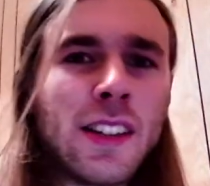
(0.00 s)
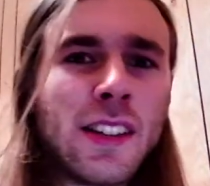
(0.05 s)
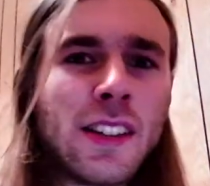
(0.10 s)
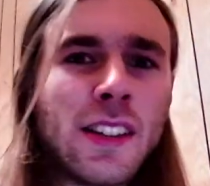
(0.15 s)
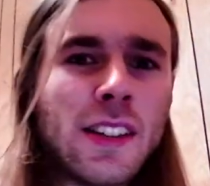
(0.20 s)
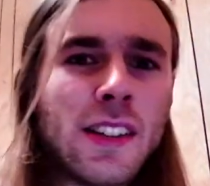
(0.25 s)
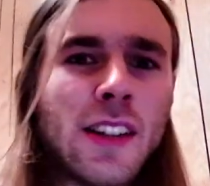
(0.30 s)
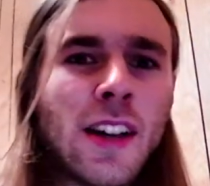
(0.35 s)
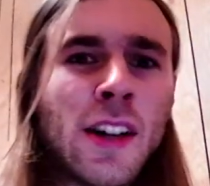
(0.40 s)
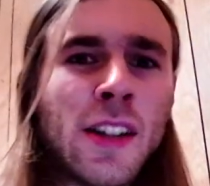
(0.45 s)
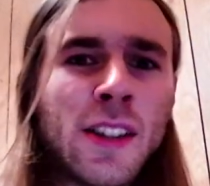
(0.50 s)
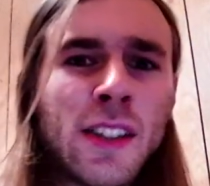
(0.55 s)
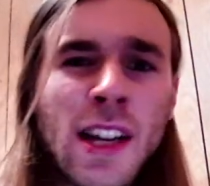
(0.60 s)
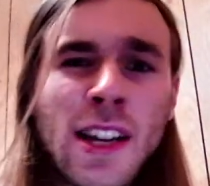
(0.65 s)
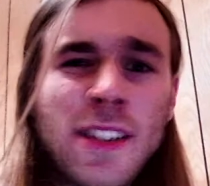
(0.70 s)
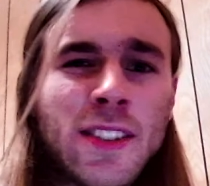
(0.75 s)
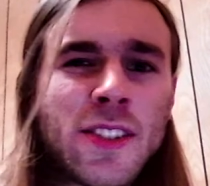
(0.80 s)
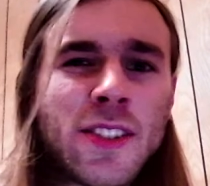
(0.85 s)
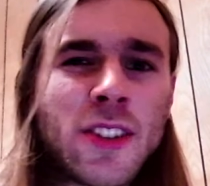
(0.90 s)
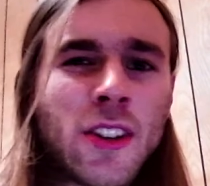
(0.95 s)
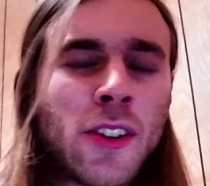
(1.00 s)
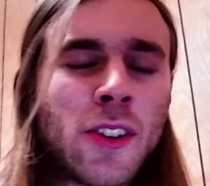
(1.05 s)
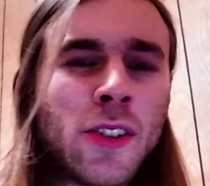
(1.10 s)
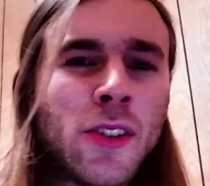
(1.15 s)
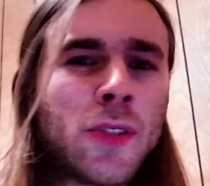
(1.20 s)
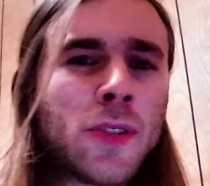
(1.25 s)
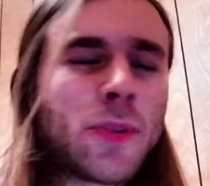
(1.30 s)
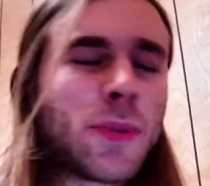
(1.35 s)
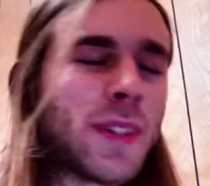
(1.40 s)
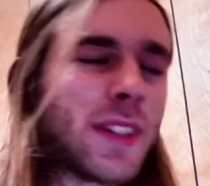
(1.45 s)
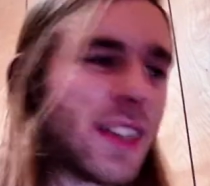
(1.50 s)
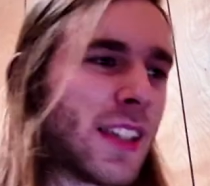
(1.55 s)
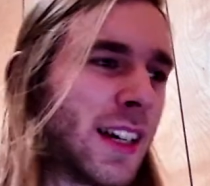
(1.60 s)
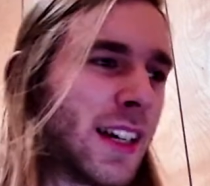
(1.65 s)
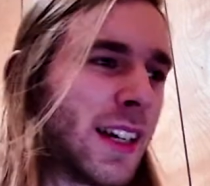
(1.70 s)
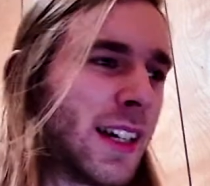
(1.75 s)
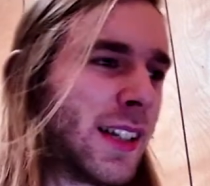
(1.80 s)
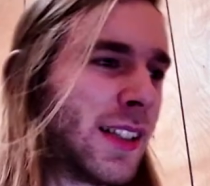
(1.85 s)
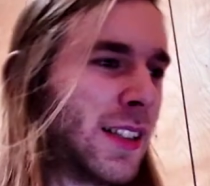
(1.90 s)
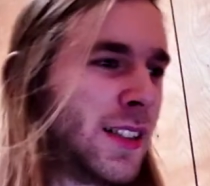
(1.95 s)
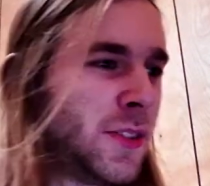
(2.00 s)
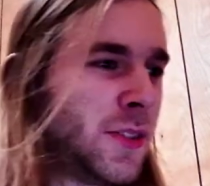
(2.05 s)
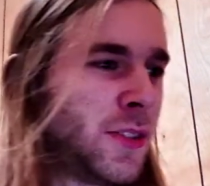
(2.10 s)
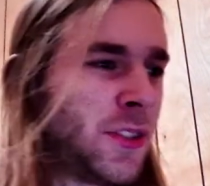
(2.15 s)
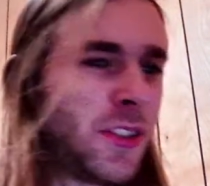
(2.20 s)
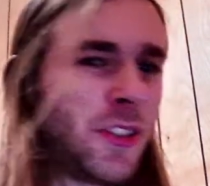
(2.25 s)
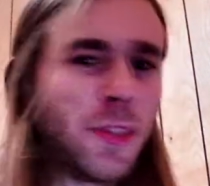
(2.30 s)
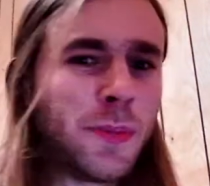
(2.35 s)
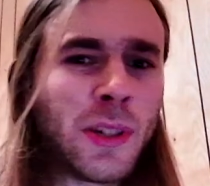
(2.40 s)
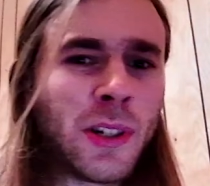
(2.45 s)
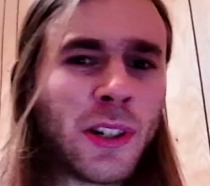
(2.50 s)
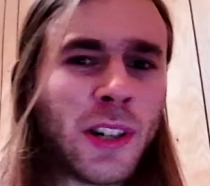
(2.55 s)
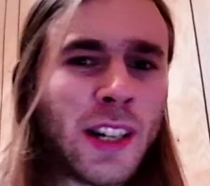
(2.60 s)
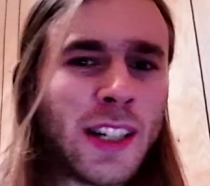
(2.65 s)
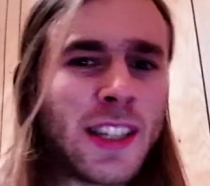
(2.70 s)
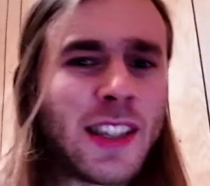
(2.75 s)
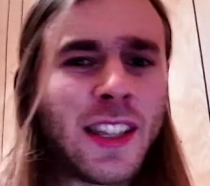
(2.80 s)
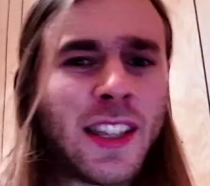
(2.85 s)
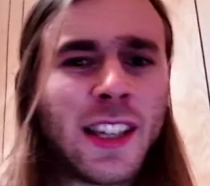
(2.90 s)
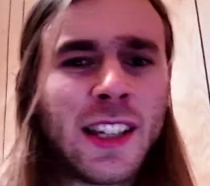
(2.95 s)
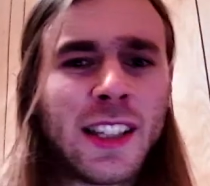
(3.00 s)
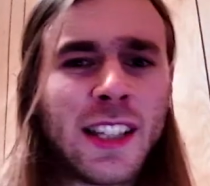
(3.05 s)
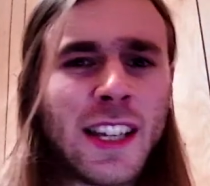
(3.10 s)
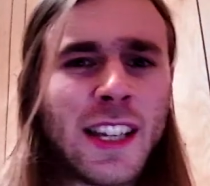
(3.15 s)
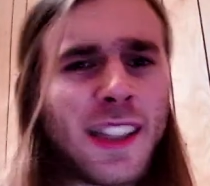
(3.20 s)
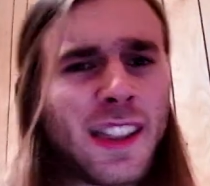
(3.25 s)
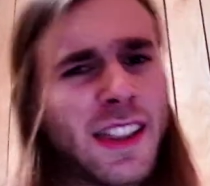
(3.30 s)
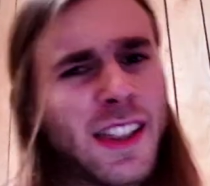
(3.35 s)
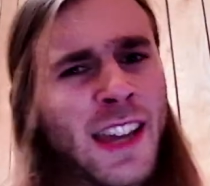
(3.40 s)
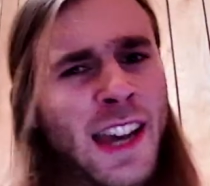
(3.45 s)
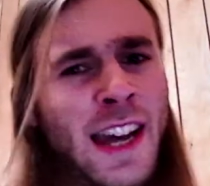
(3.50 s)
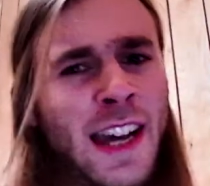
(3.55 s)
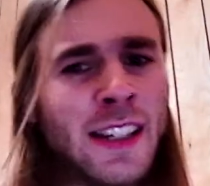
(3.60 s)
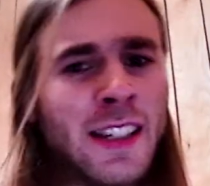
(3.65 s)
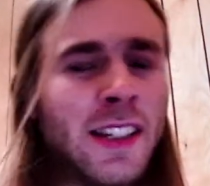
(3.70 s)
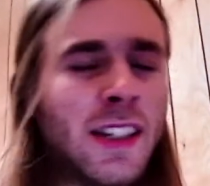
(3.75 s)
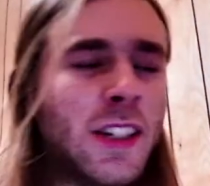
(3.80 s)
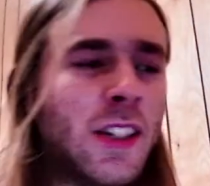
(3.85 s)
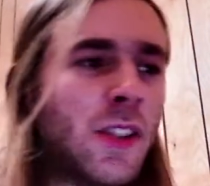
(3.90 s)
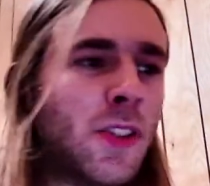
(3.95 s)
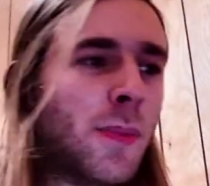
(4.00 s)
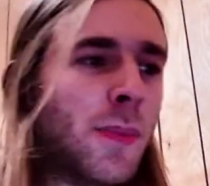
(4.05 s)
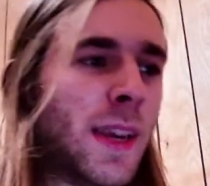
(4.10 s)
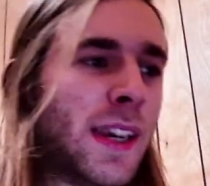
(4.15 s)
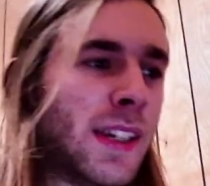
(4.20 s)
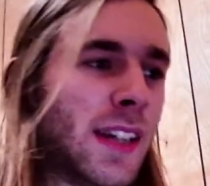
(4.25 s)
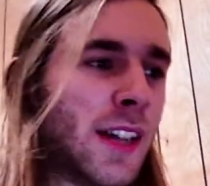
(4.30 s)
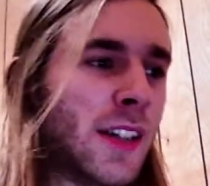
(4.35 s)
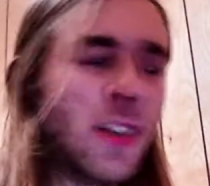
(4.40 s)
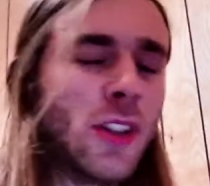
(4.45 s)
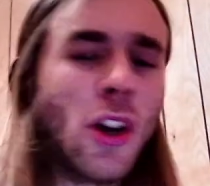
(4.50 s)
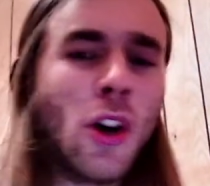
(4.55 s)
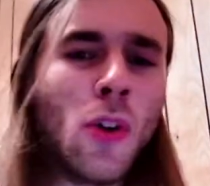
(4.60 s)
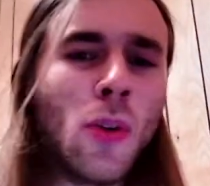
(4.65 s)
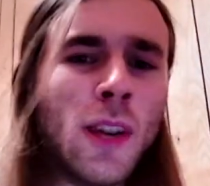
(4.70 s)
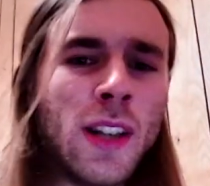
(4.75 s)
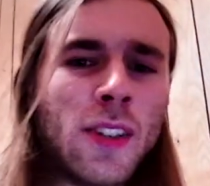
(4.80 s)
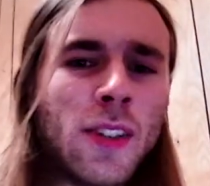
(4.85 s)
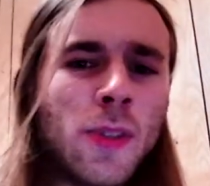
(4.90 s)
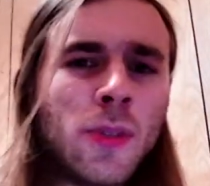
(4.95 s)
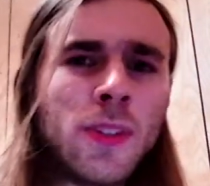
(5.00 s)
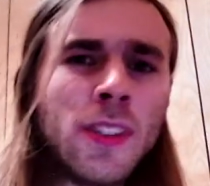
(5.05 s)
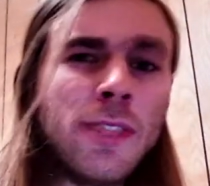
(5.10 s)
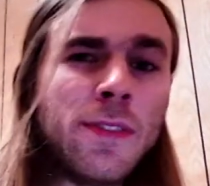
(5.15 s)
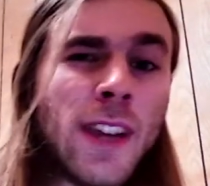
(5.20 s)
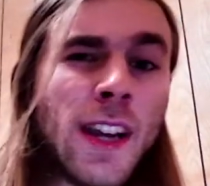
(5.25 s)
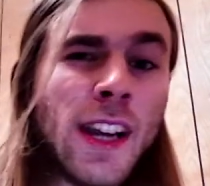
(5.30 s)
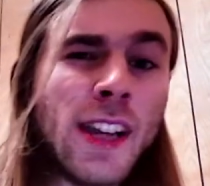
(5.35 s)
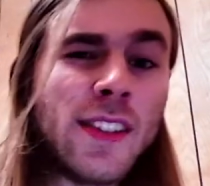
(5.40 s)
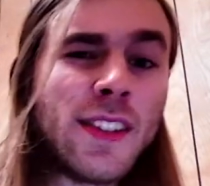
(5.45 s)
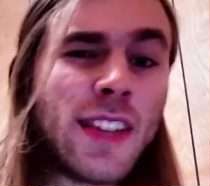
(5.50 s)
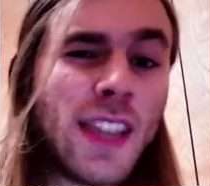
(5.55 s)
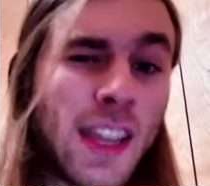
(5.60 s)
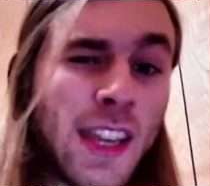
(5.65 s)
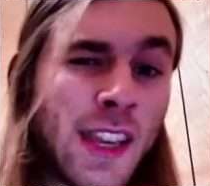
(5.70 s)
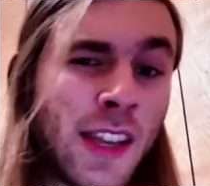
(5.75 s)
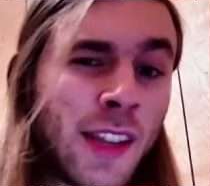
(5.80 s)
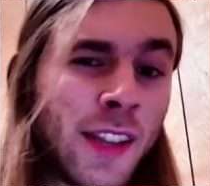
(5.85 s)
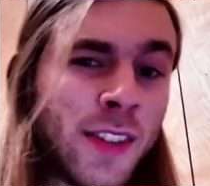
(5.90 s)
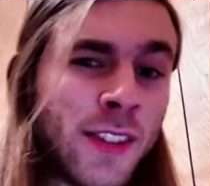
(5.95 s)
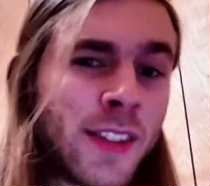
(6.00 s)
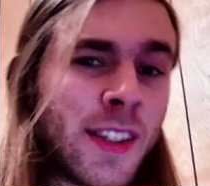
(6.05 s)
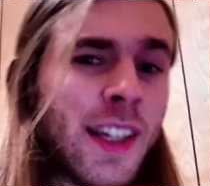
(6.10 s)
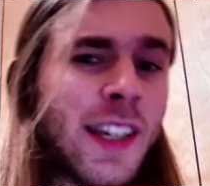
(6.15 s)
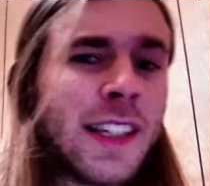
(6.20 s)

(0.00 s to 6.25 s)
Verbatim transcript: online circles with uh, YouTube or anything like that, who may not know what OnlyFans is.